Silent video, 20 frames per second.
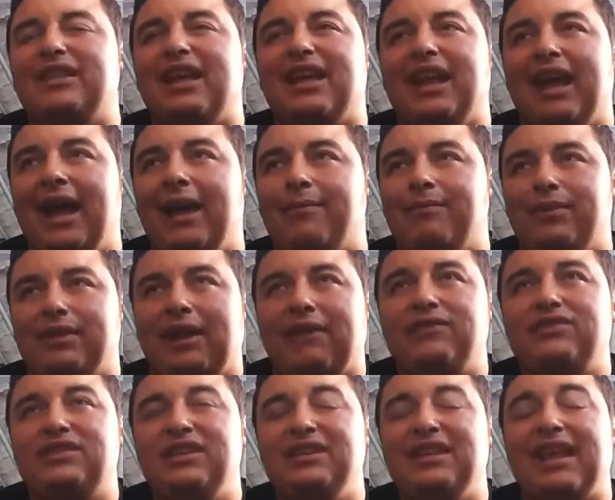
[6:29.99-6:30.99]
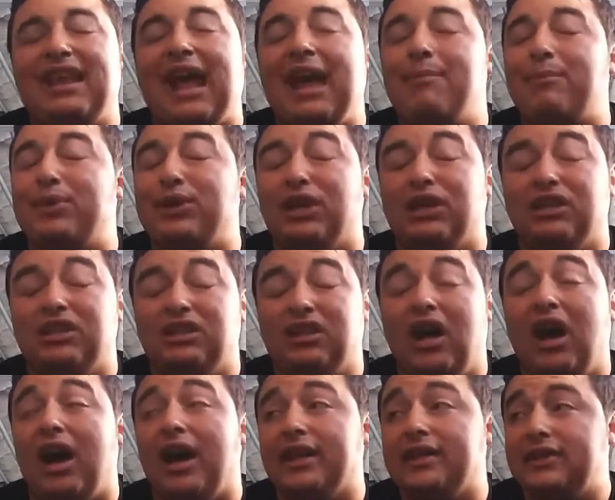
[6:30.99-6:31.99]
that happen. I've seen that happen a
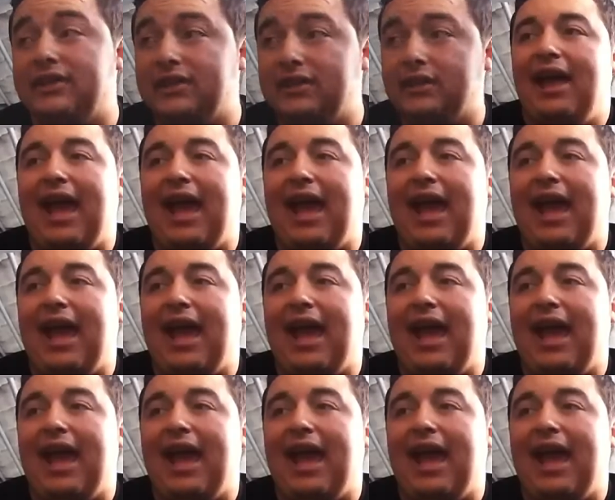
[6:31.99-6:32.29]
lot.